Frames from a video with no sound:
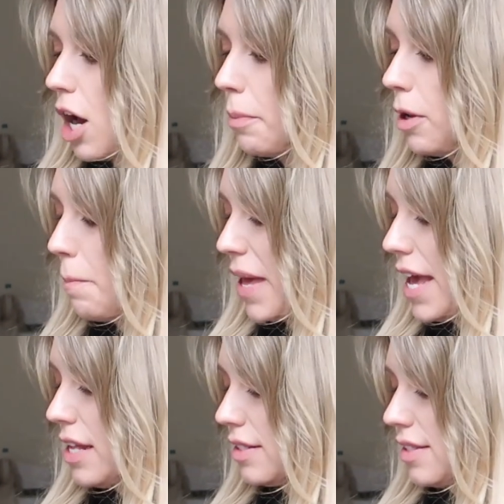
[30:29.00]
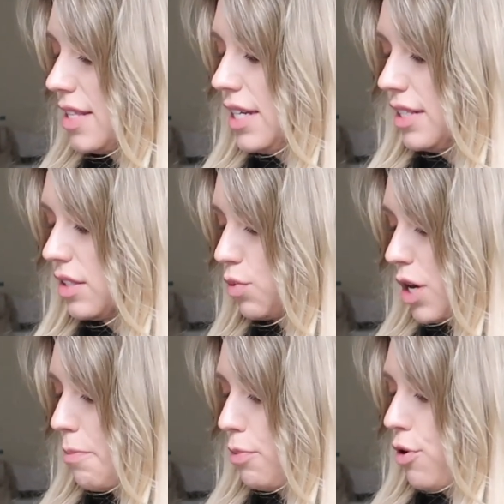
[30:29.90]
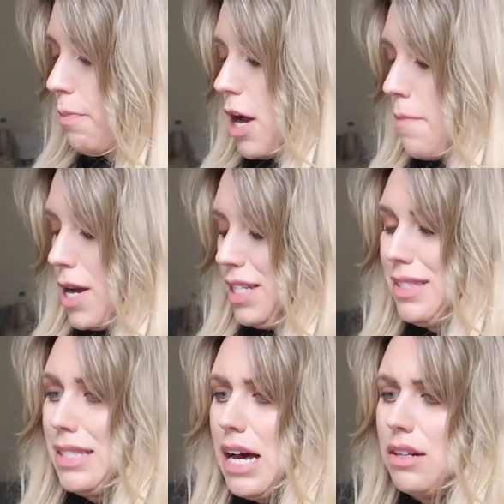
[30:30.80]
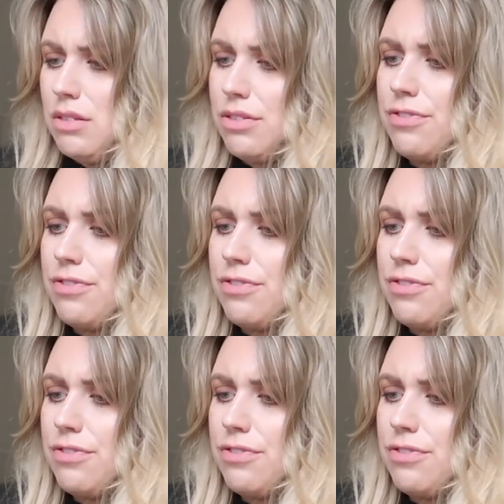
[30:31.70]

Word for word: couple of bits. These were bought by myself.